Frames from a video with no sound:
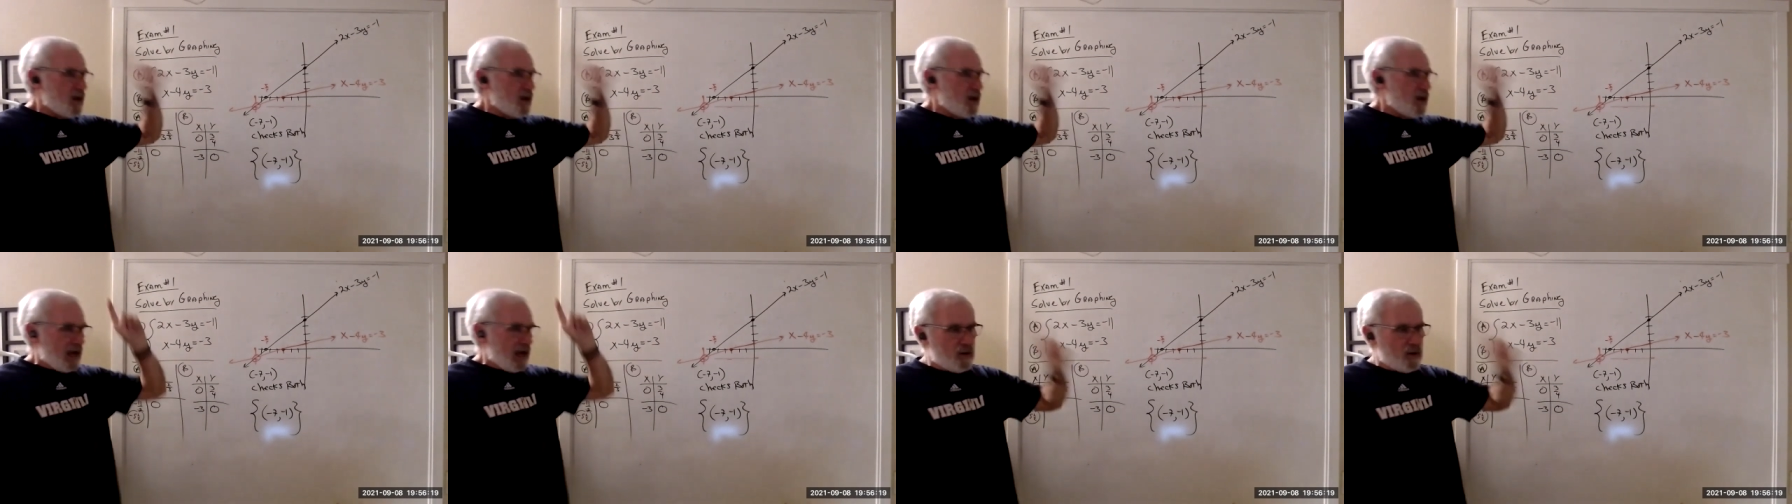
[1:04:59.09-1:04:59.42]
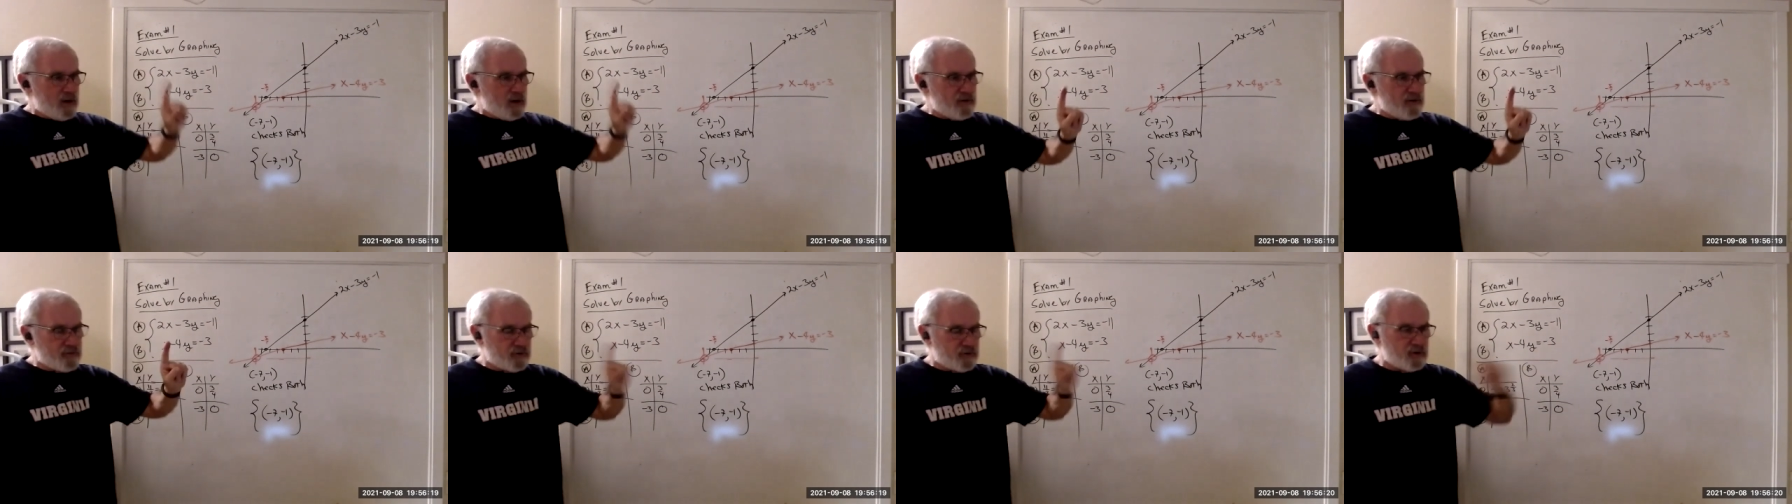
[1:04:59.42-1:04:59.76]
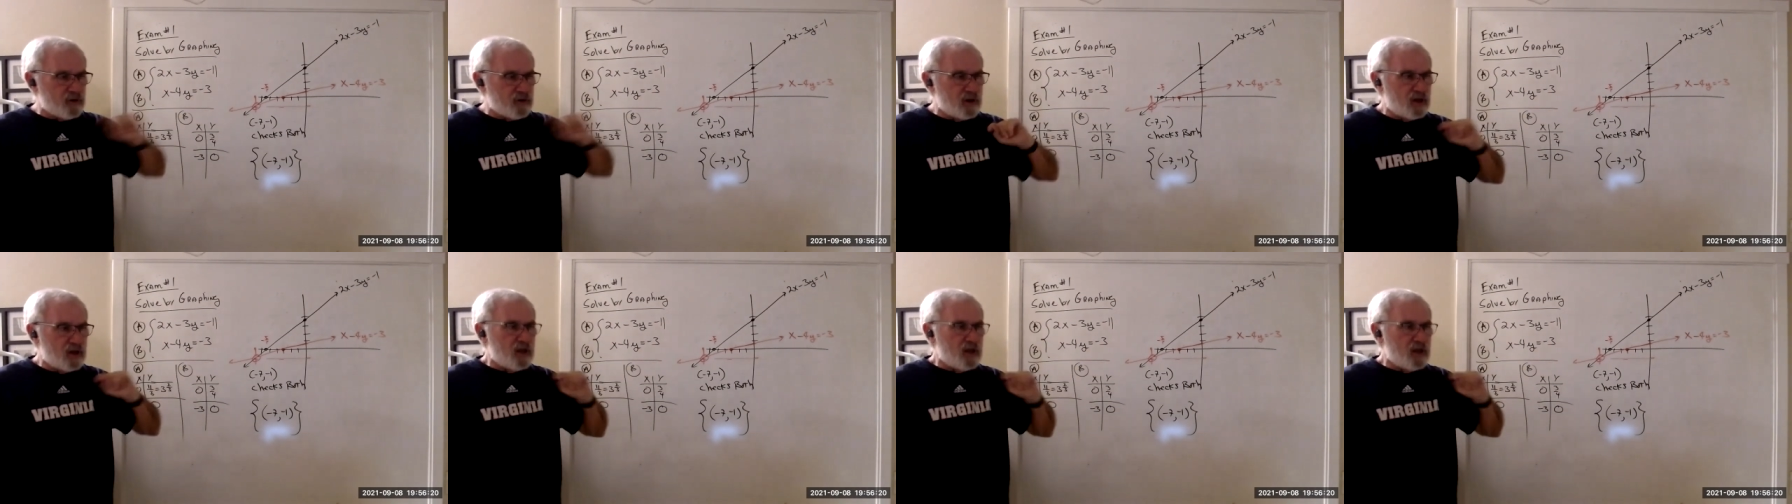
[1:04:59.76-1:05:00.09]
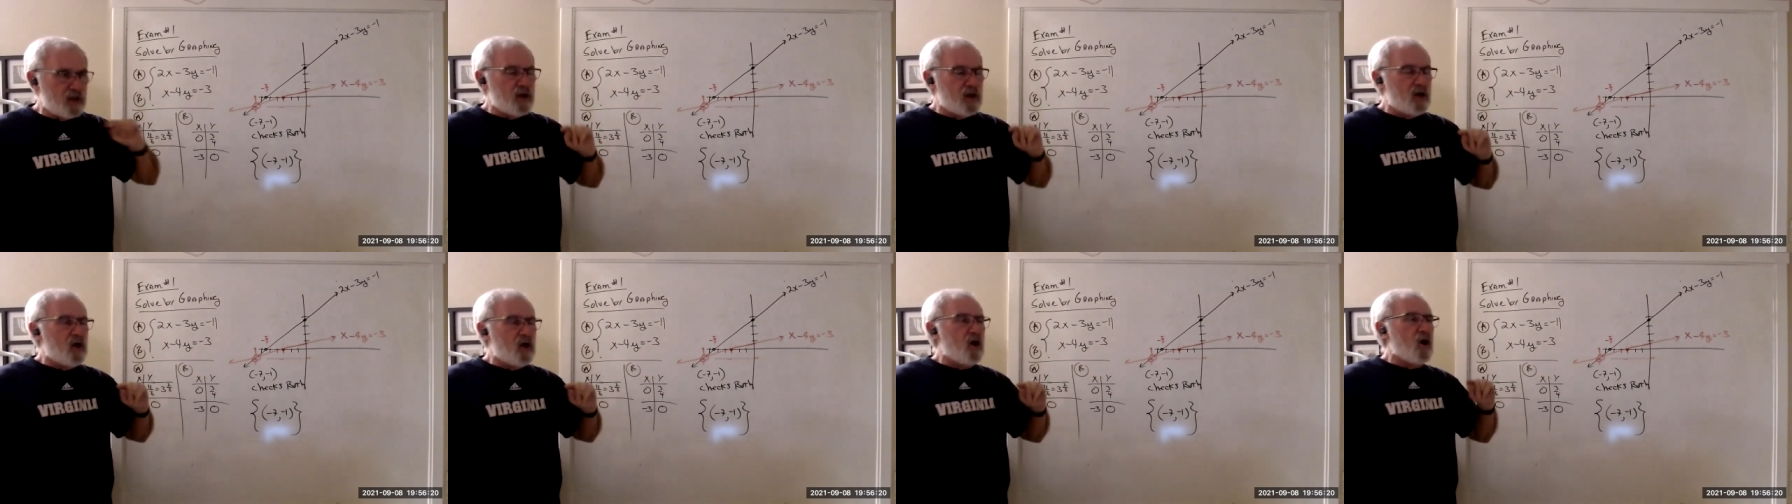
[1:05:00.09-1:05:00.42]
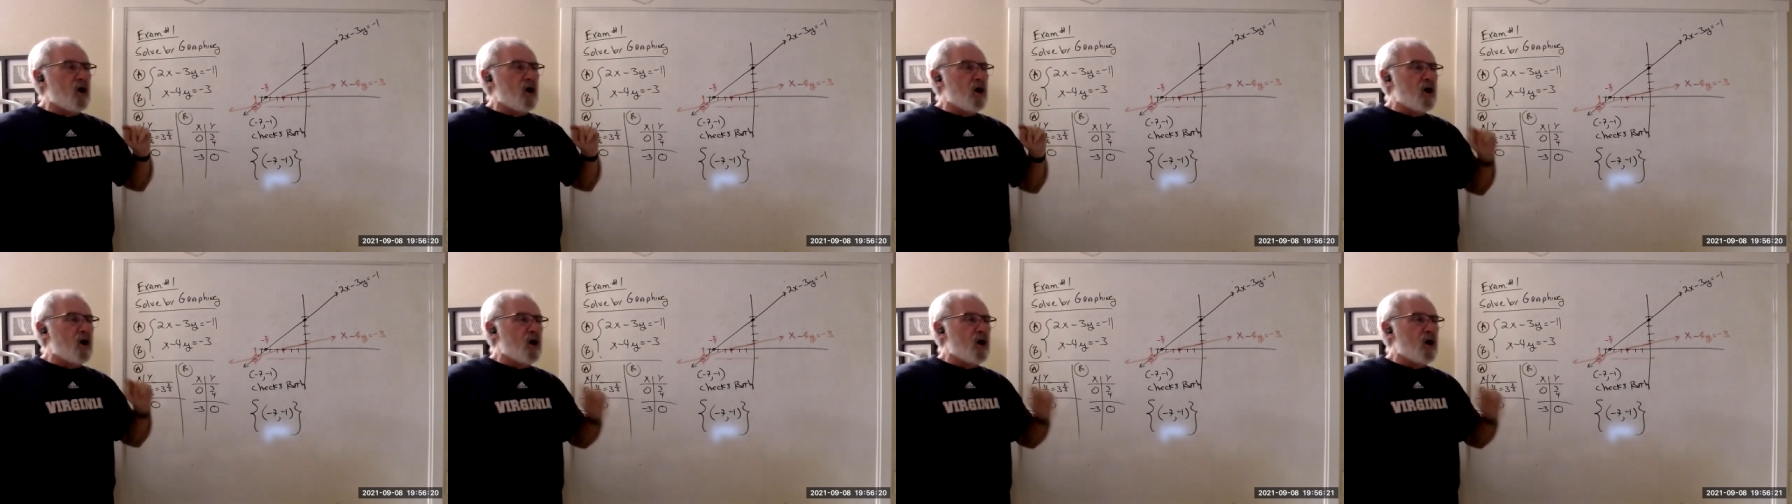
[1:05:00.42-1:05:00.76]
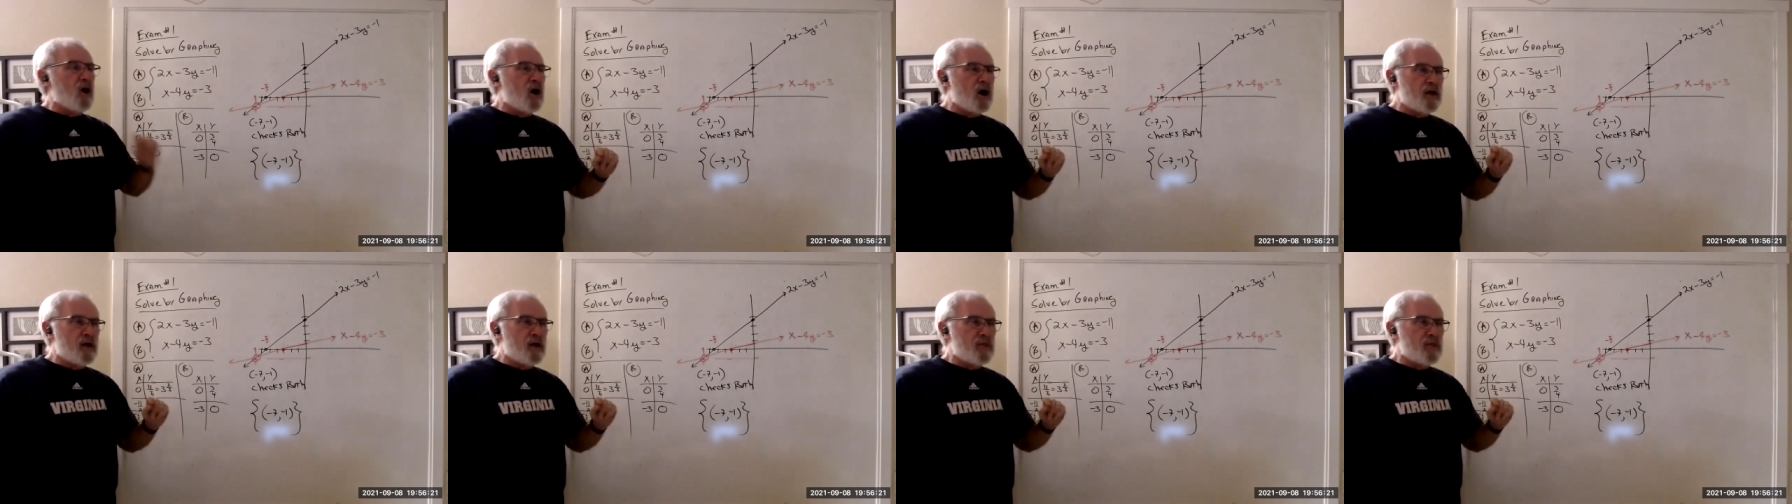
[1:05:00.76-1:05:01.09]
However,
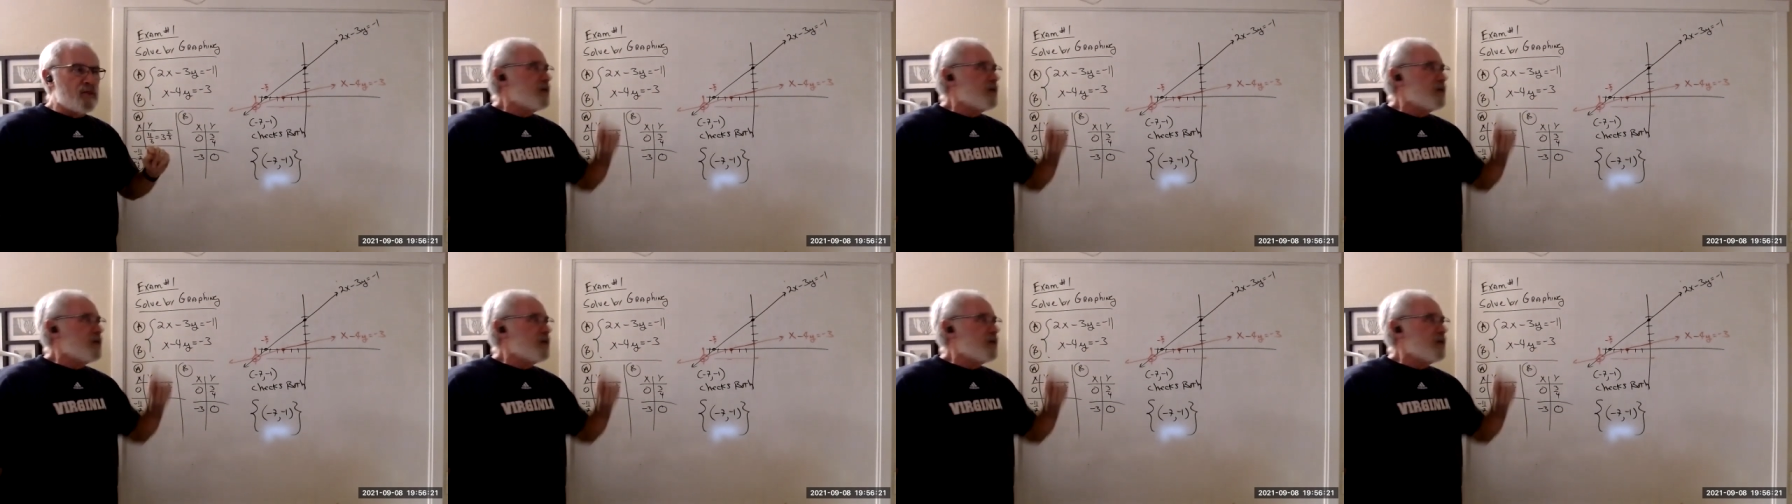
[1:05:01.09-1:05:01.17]
on